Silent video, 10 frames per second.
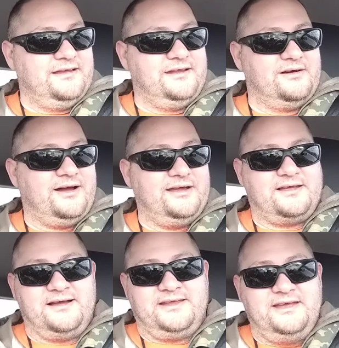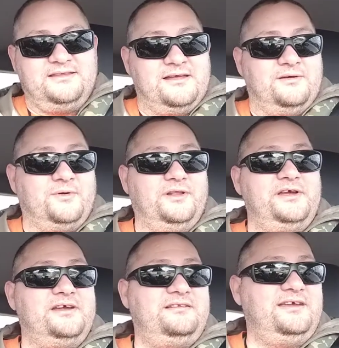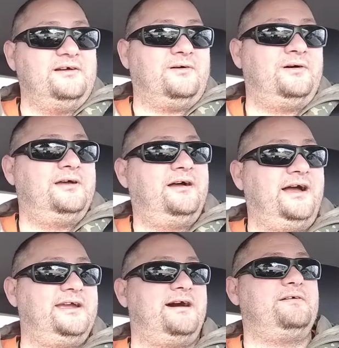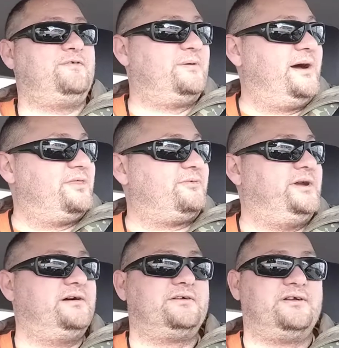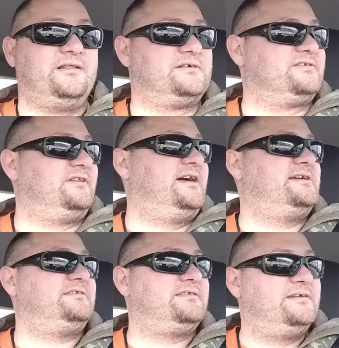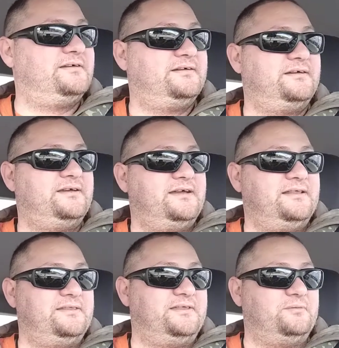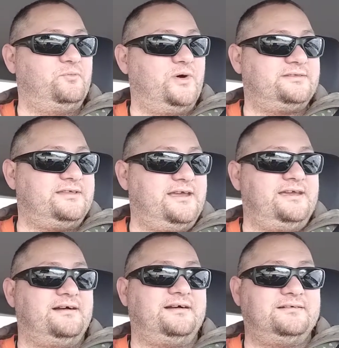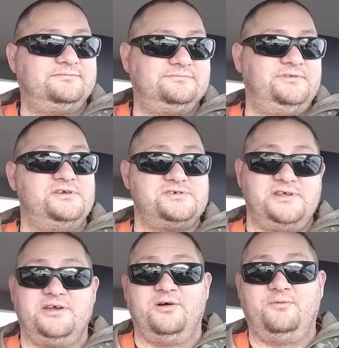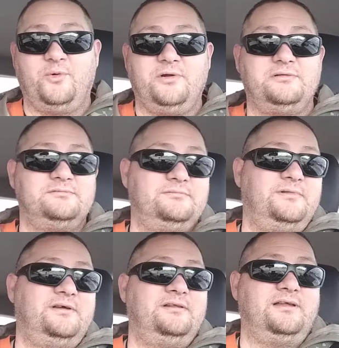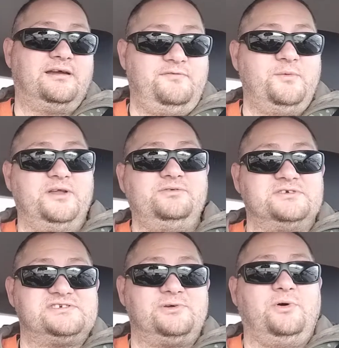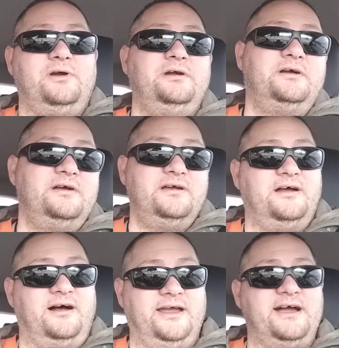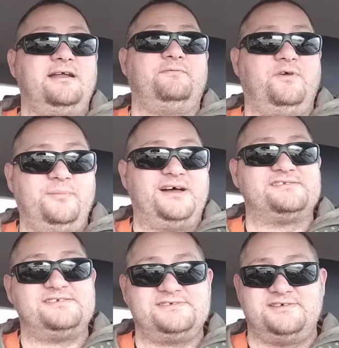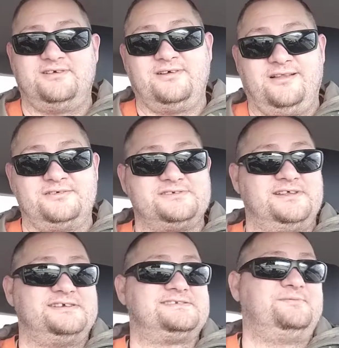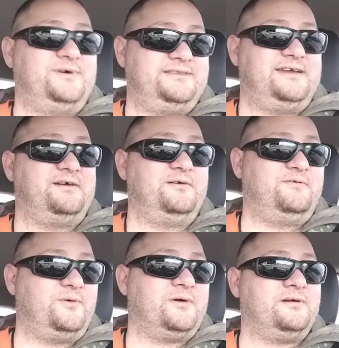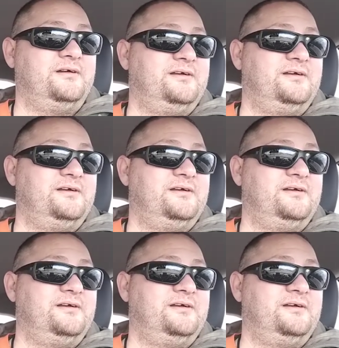I get a really good deal. I got it for about $300 less than what they usually go for. Like if you went to a store, I got it for about $600 less than what they go for.